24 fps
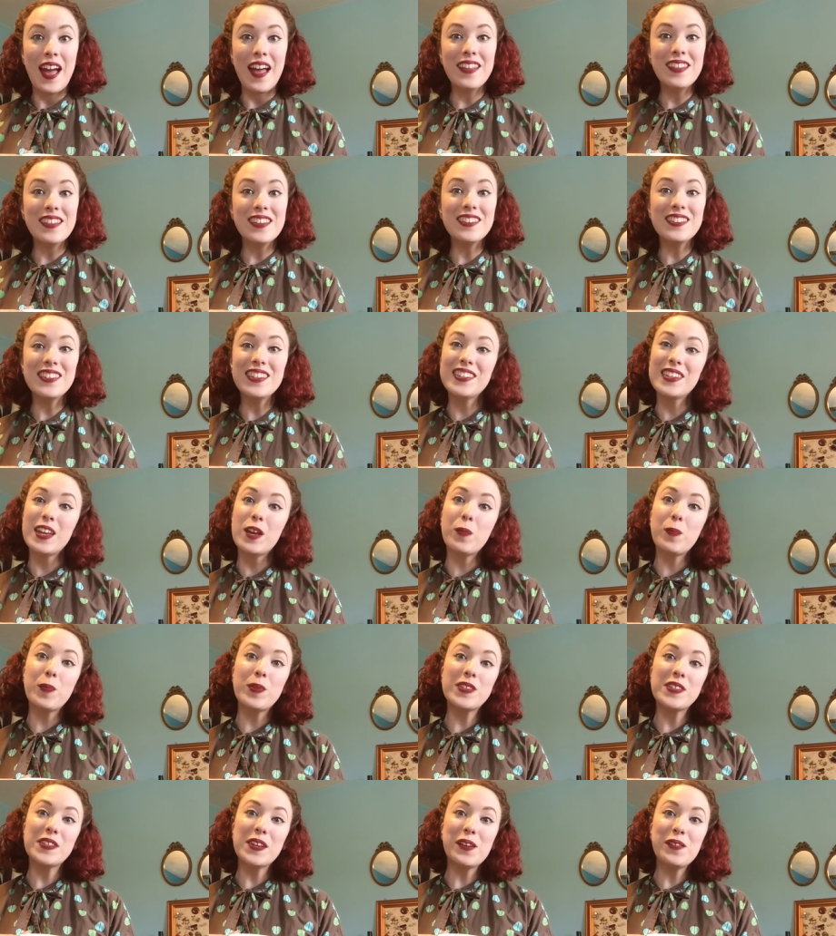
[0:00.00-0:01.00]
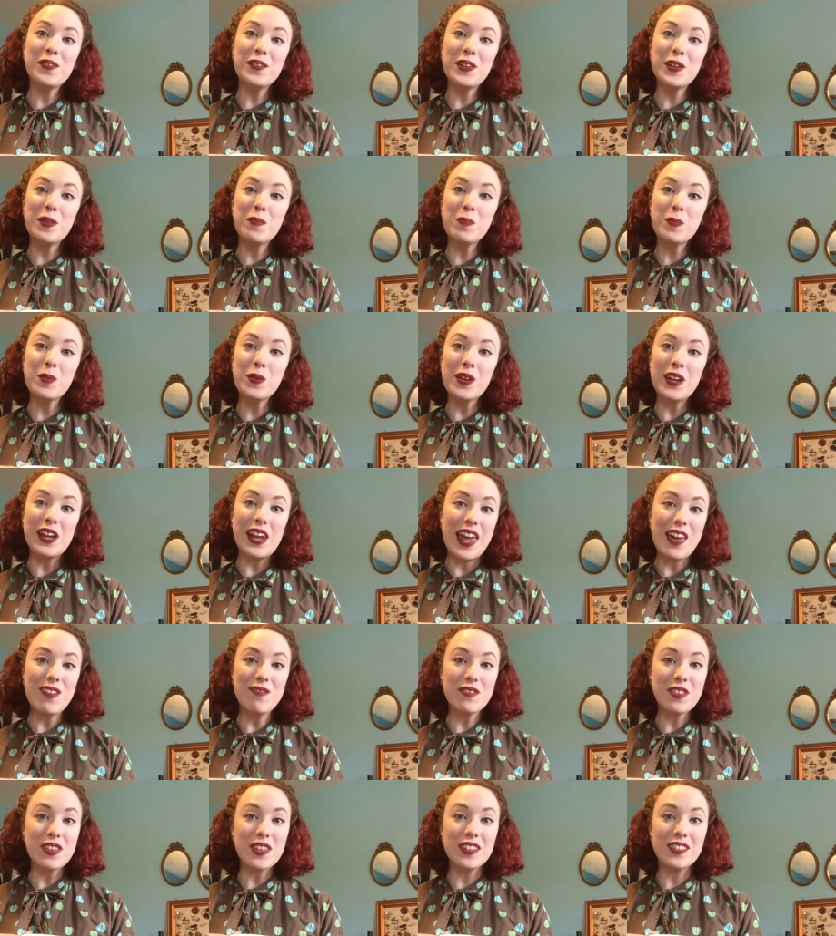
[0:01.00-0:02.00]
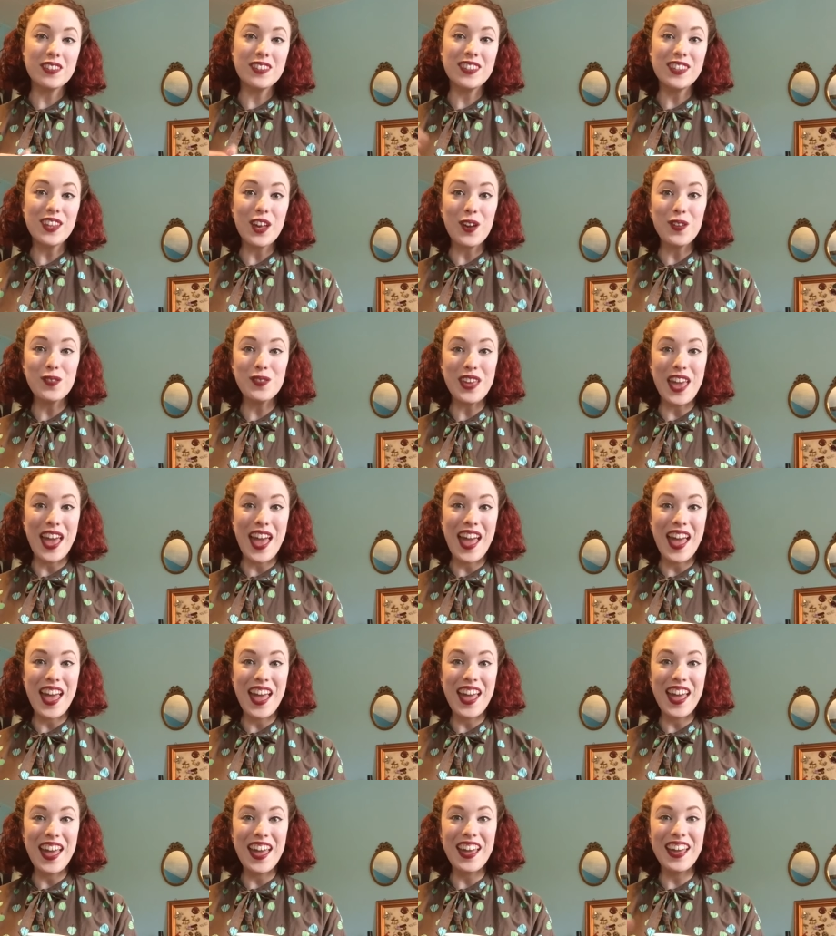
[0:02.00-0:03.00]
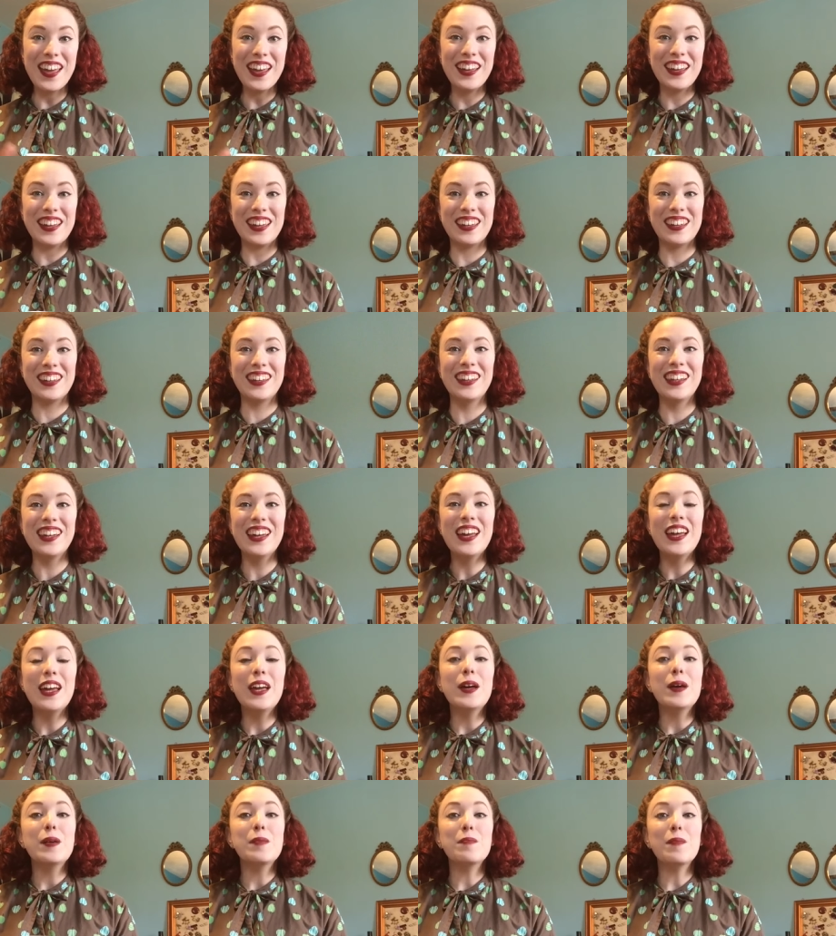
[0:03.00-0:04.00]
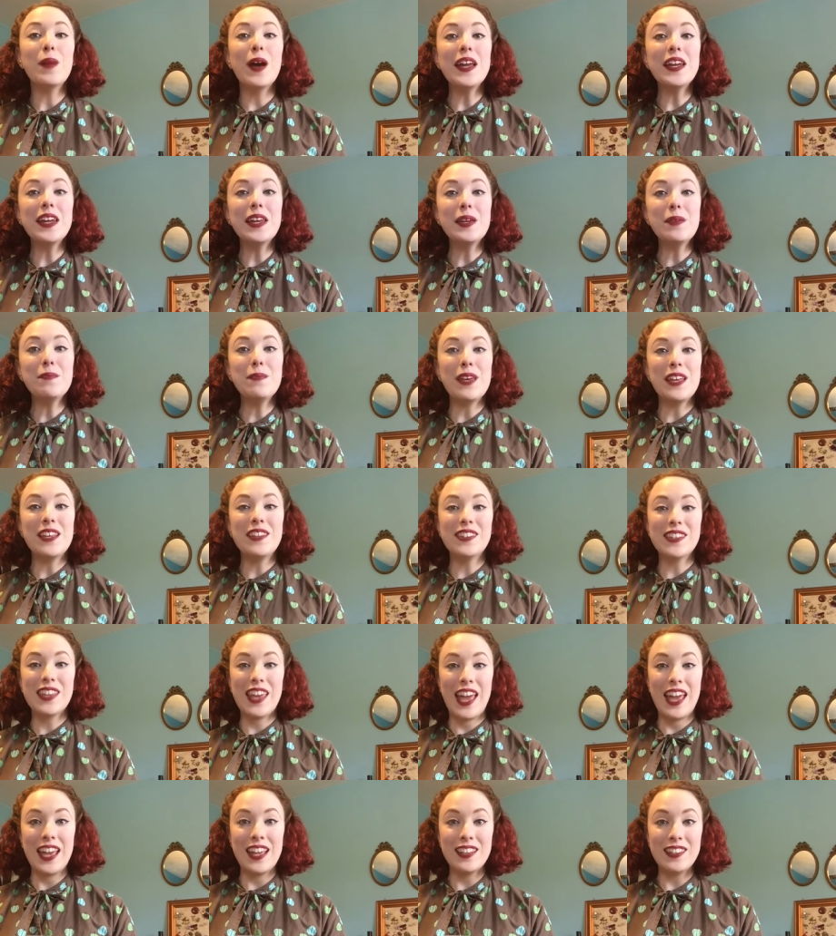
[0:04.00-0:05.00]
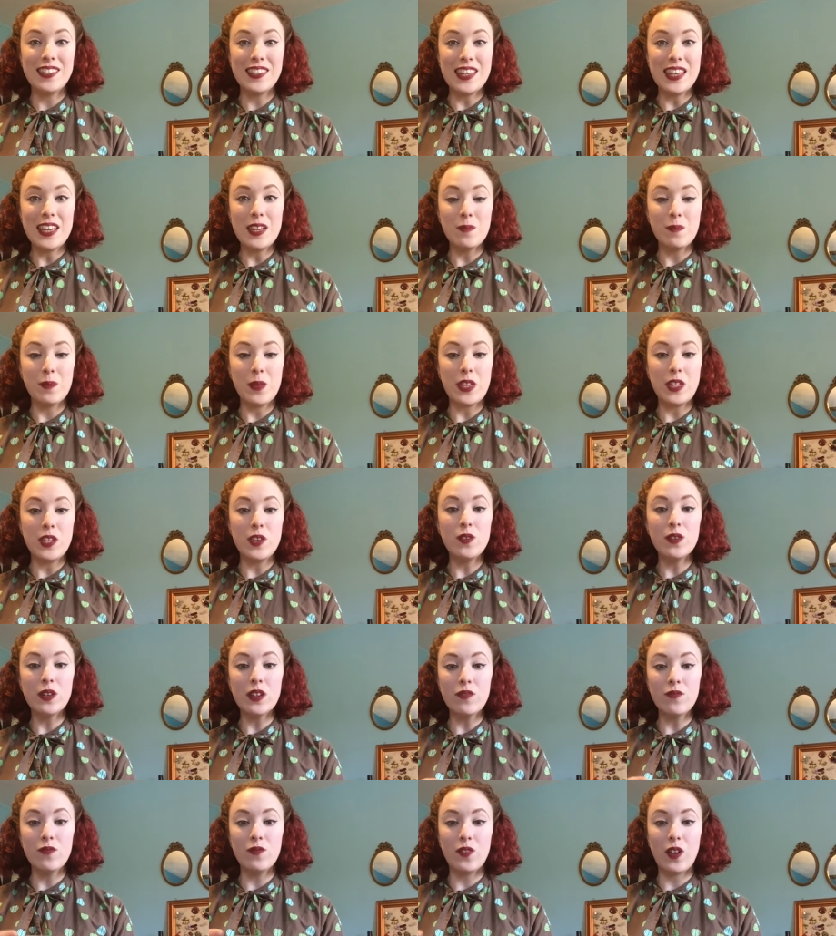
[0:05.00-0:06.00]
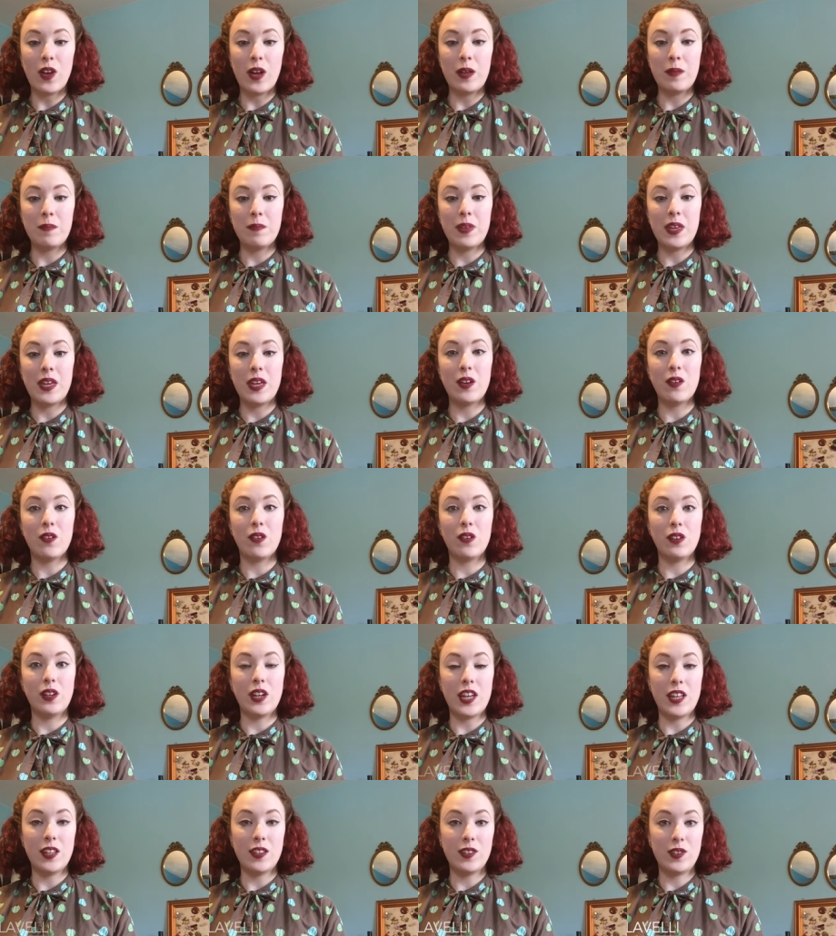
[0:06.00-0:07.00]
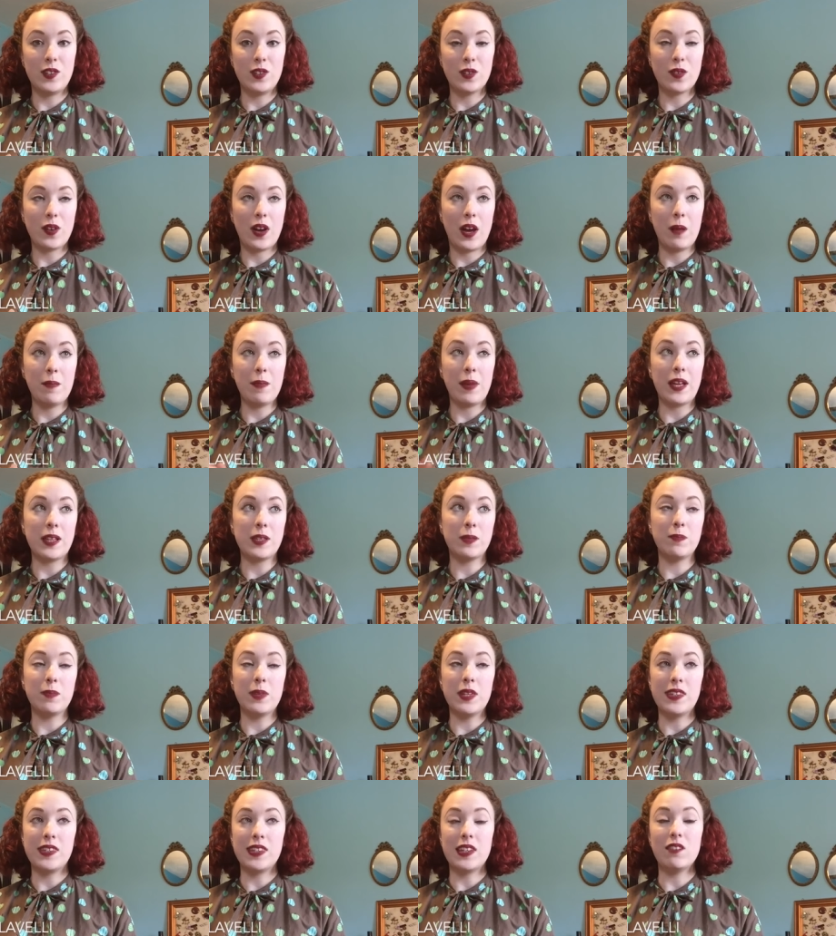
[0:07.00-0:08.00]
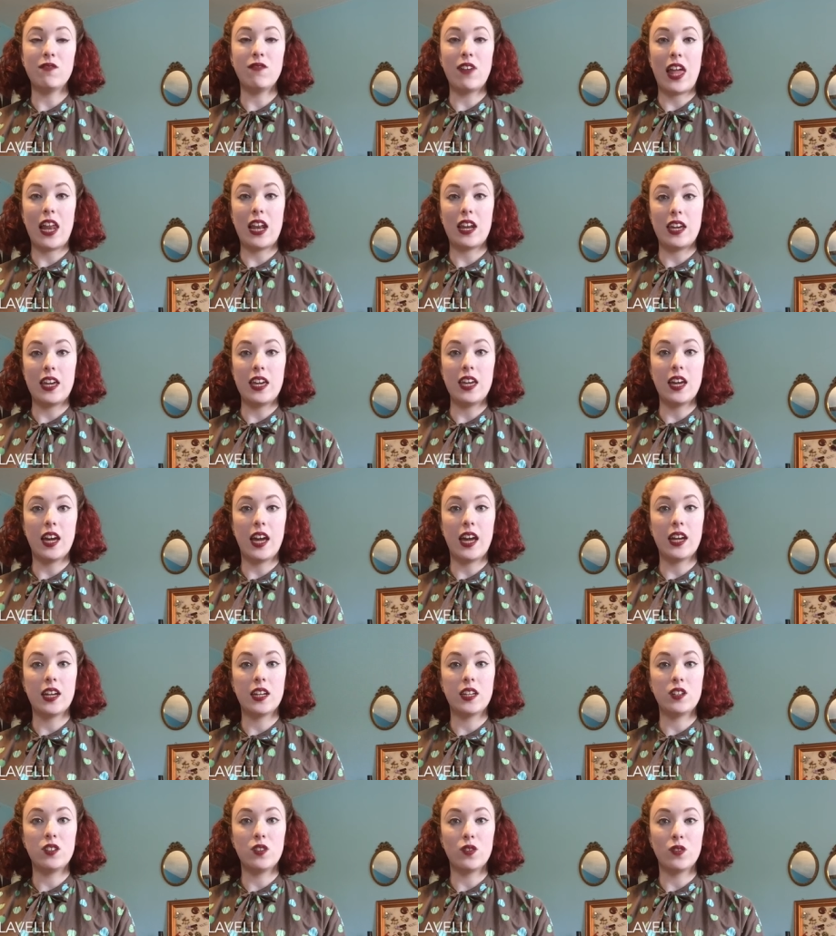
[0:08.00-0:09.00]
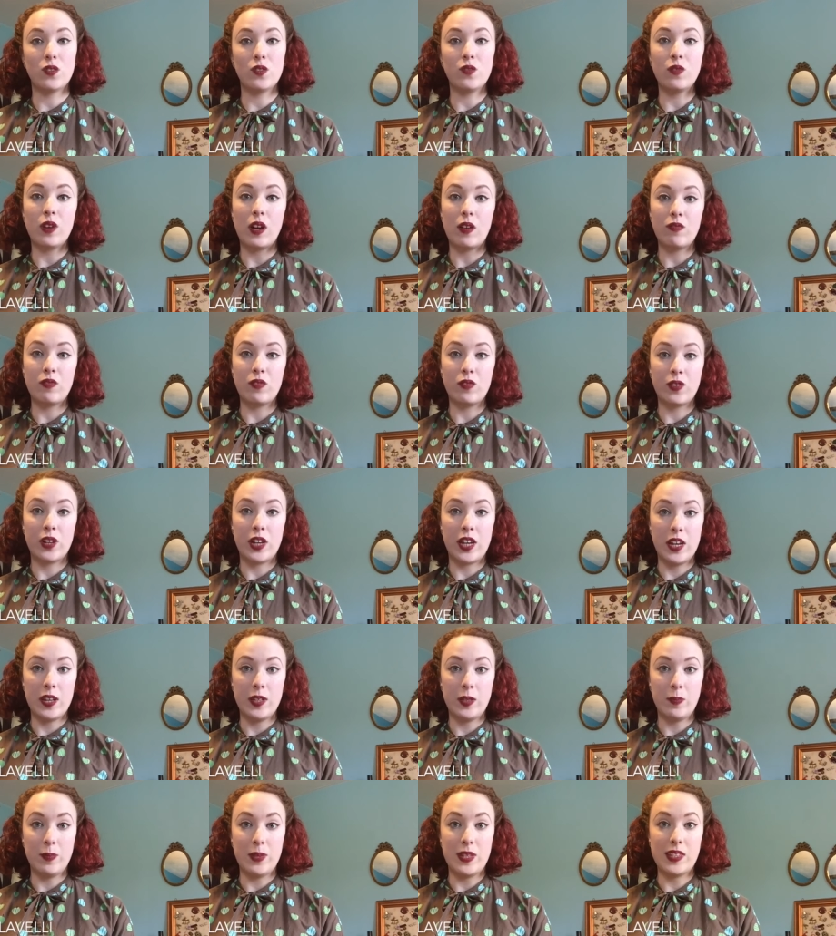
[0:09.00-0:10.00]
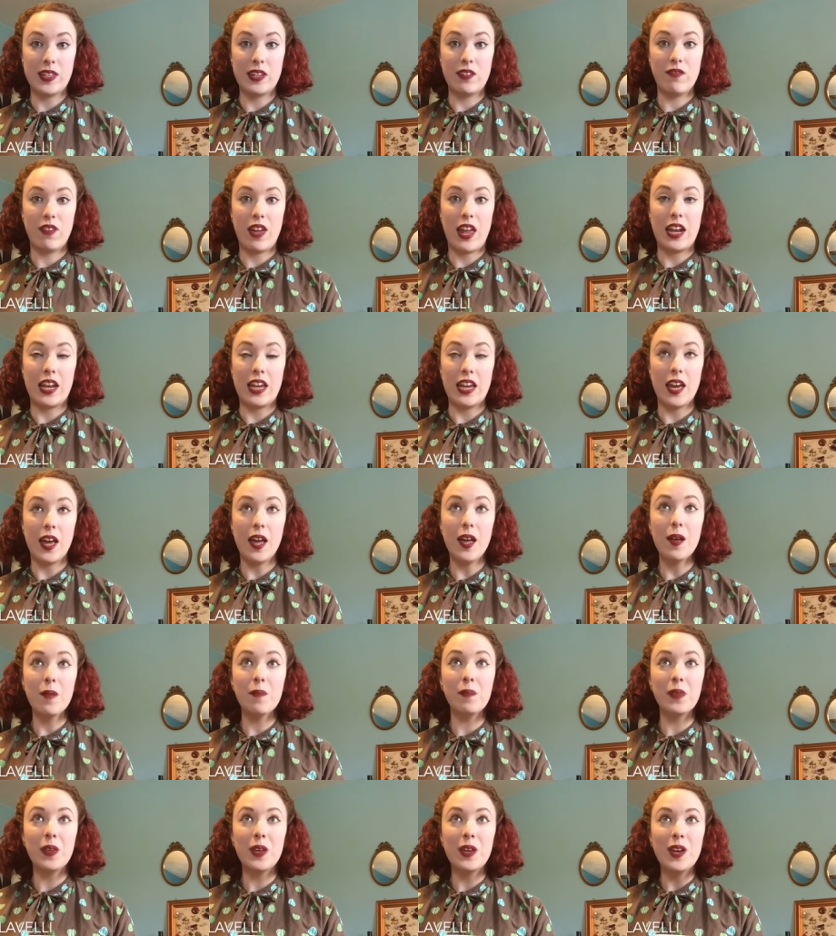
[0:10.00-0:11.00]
And this is episode number 11, so yay! My name is Katie. You can find me on Instagram as misslavellia and on Ravelry as misslavellia.